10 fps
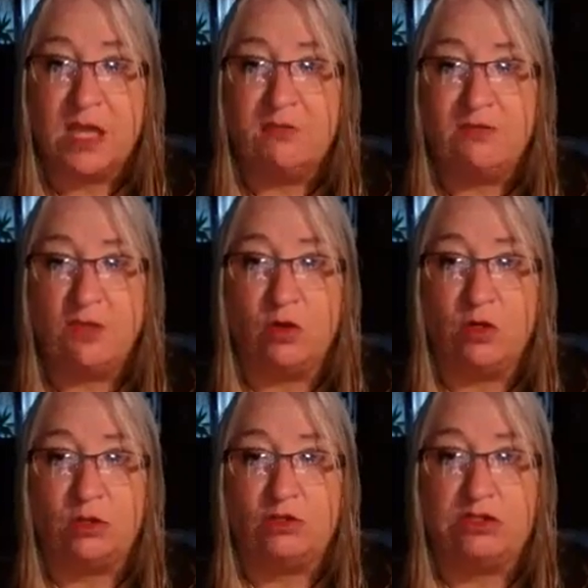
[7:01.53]
If you're
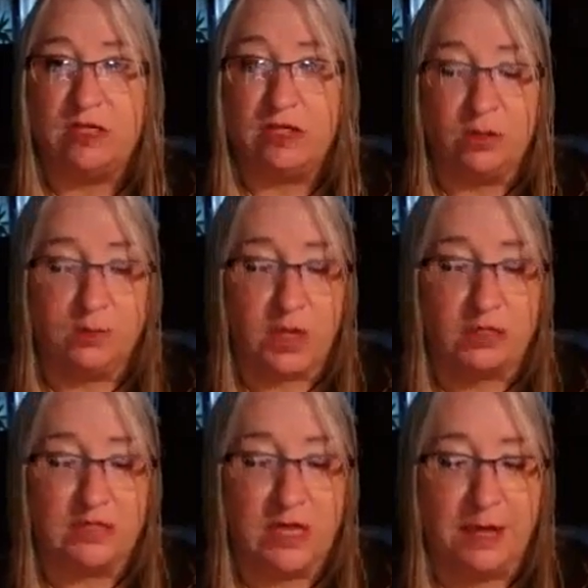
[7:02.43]
going to set your
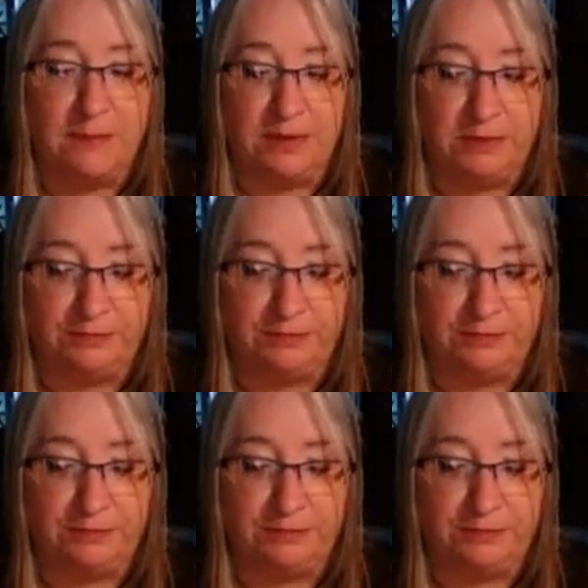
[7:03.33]
box up,